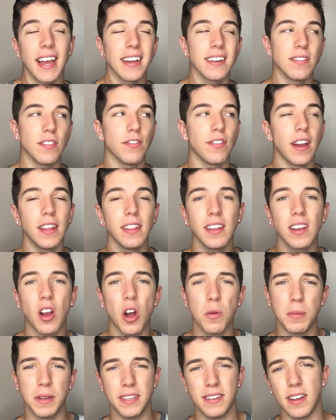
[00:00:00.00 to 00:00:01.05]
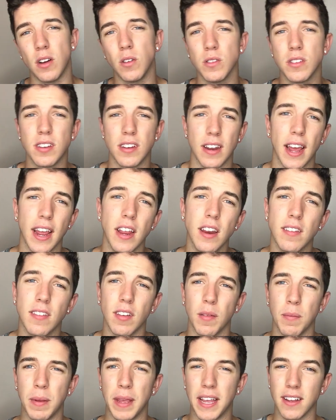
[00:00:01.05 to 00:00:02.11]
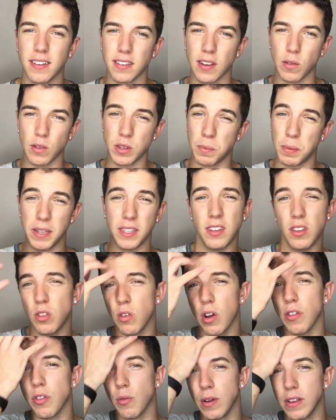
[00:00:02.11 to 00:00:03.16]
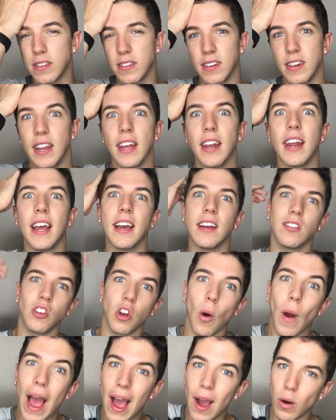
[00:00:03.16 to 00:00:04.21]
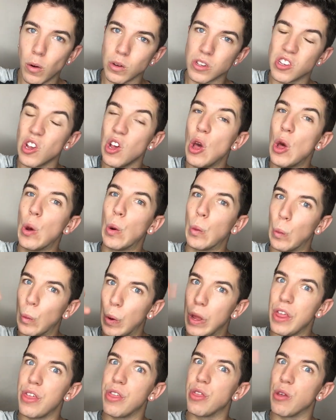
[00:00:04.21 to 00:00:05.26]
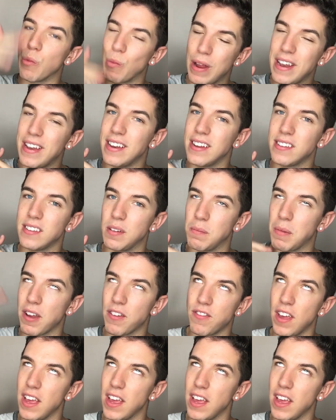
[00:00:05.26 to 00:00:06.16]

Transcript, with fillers: I had to finally calm it down tonight because I was busy throughout the rest of the day and I had to go out with the redness in my